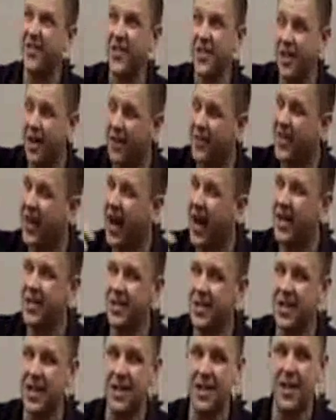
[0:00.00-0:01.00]
If you love God,
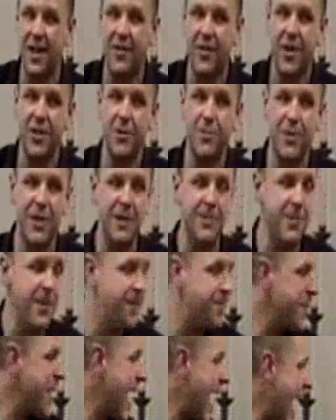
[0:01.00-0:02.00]
you're going to love other people.